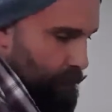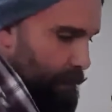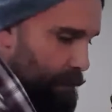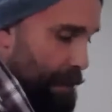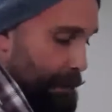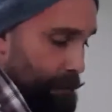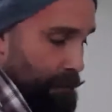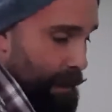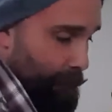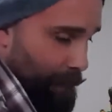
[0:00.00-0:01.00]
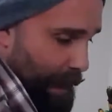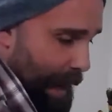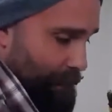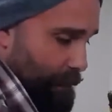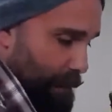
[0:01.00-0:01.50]
see, I just did it with the
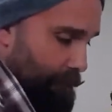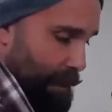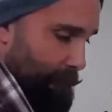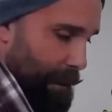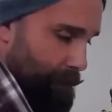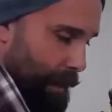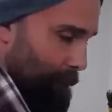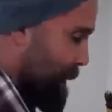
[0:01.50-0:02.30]
adjectives. I mean, I'm